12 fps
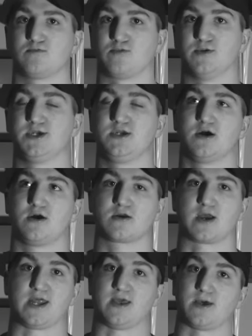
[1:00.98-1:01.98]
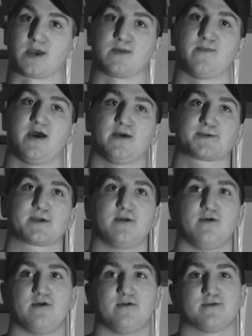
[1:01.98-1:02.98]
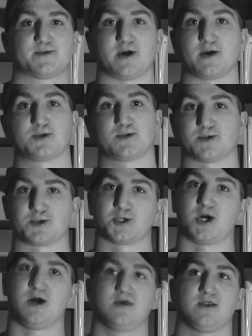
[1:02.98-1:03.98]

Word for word: really young, I didn't like the mask at all, so I chose a shot. It